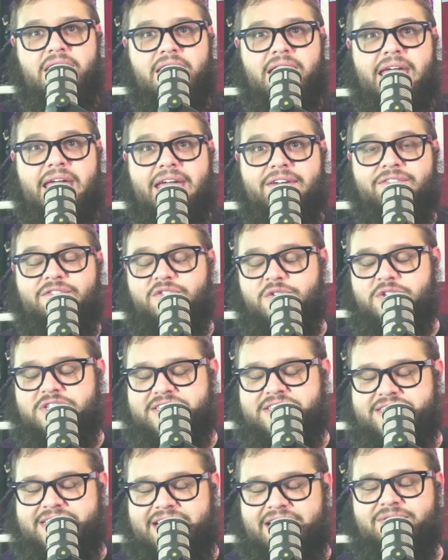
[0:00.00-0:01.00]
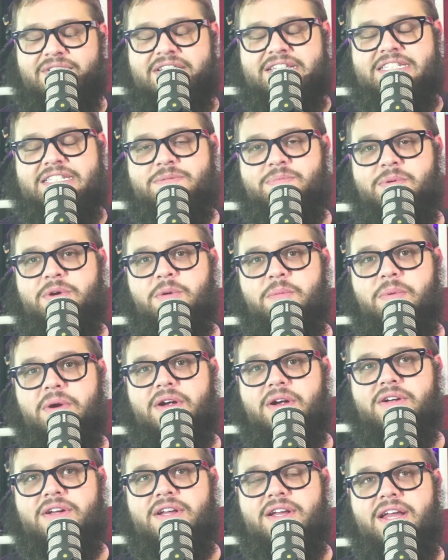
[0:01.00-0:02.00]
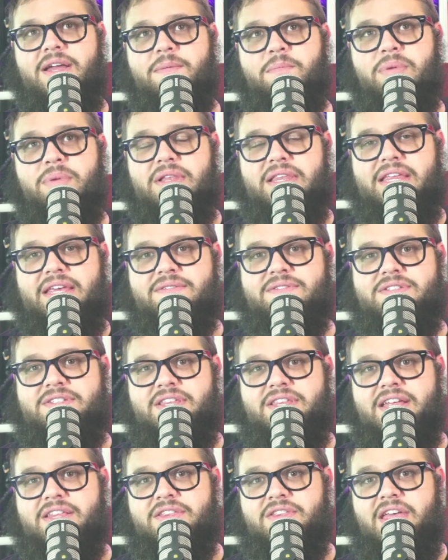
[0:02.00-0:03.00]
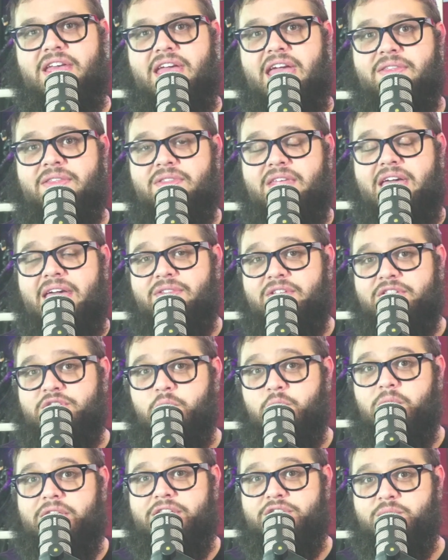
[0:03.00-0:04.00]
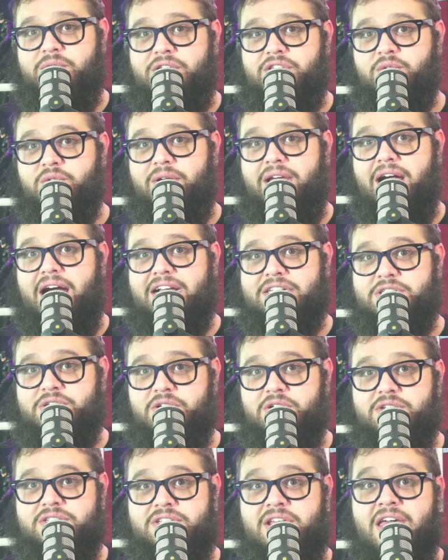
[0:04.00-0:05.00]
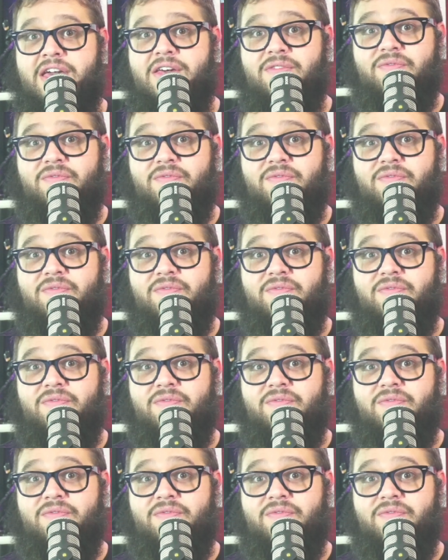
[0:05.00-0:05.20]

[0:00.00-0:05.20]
if Steven Spielberg believes that, and the 2023 Oscars,